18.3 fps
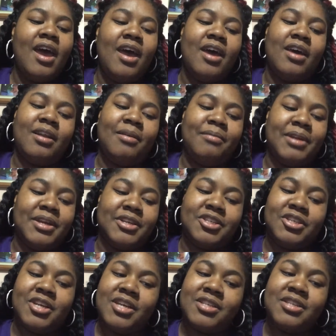And I'm like,
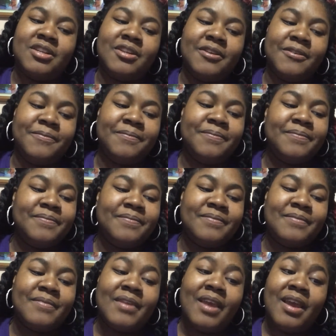Jocelyn,
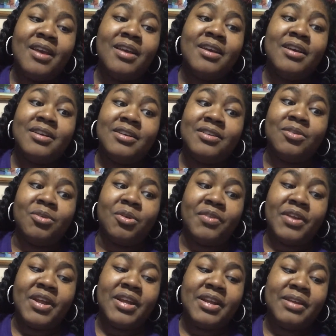
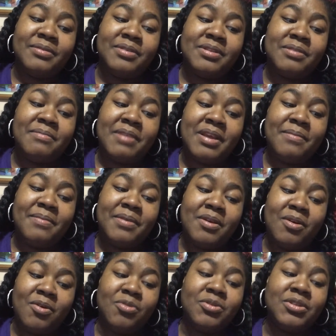Lorianne Gibson may
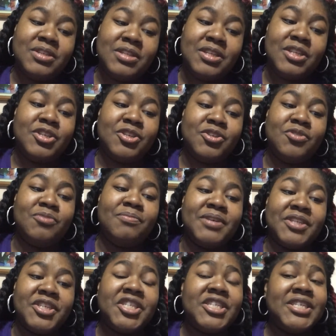be older than you,
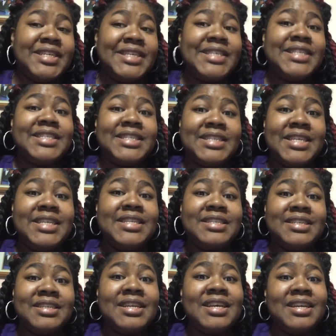but she is
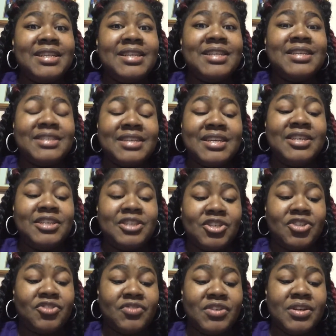seasoned in this
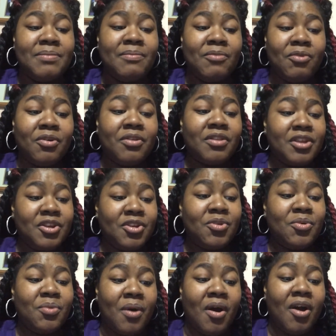industry more than
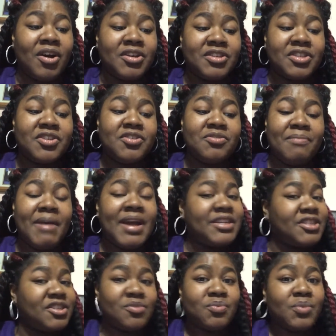you are, so you
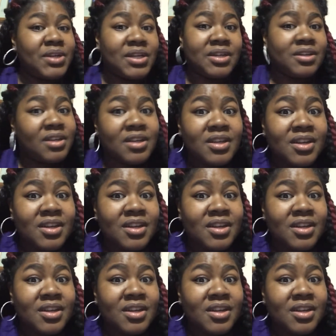might just want to